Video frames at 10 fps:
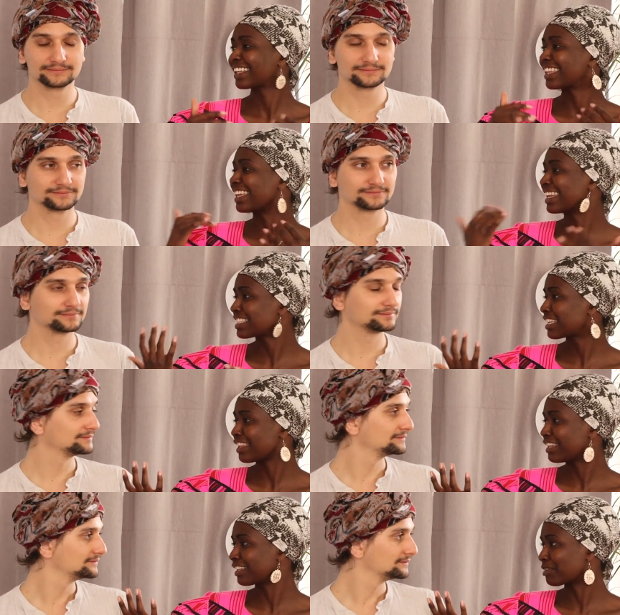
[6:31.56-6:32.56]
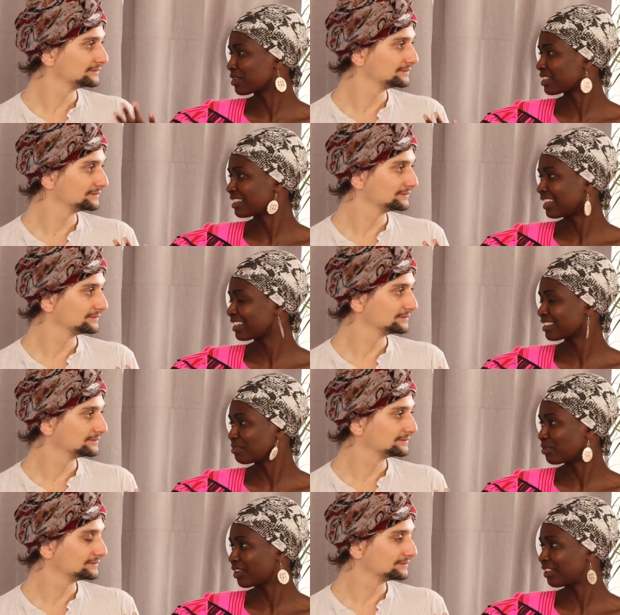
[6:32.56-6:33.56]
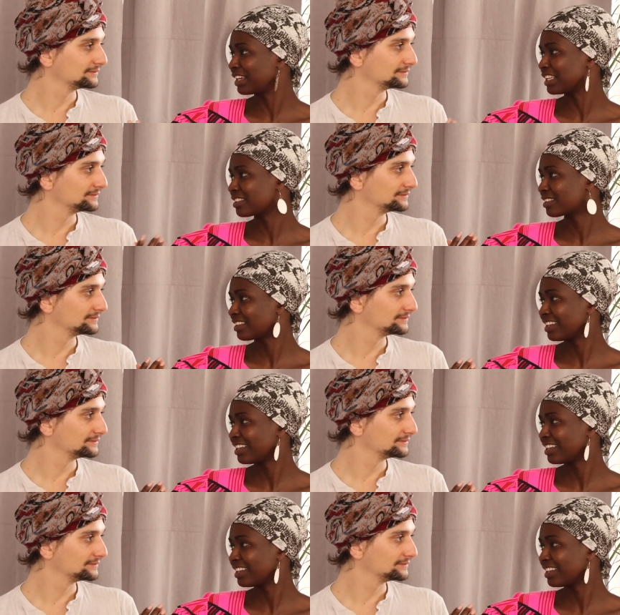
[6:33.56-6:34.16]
Speaker 1: the next thing i think the most next important thing is